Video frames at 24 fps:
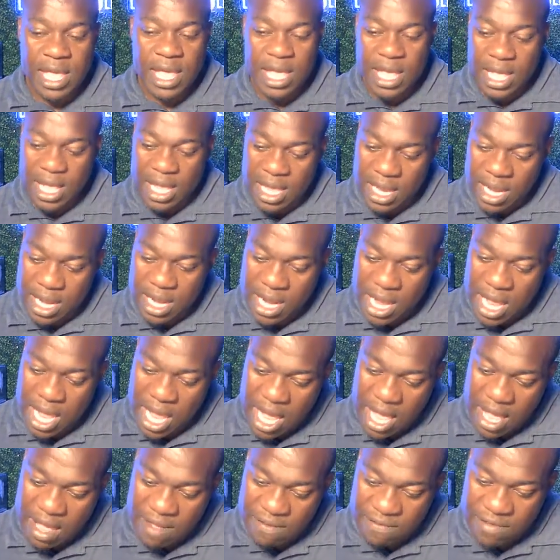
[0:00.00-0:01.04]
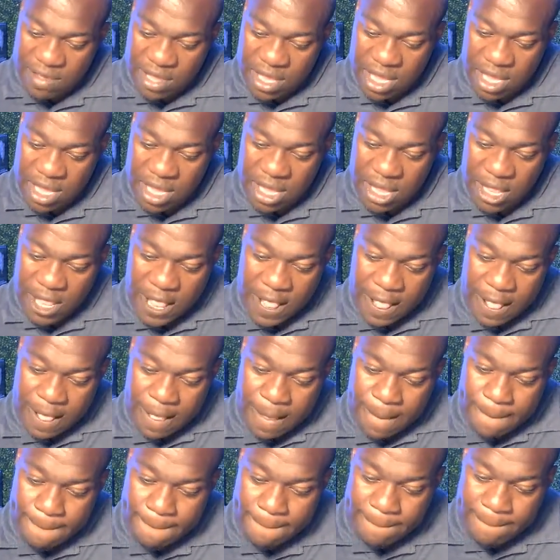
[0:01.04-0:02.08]
in having
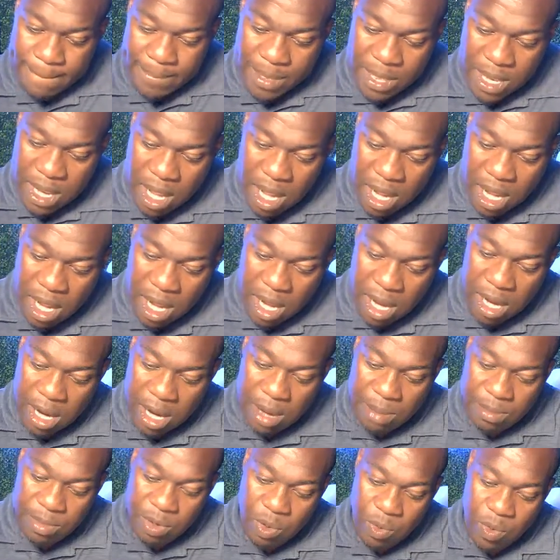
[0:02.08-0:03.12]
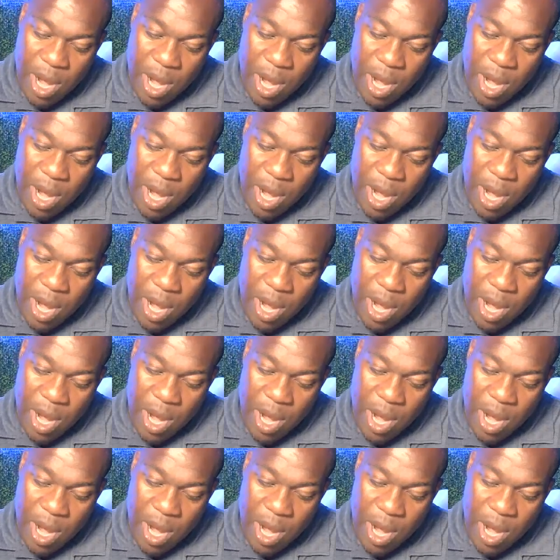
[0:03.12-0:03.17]
the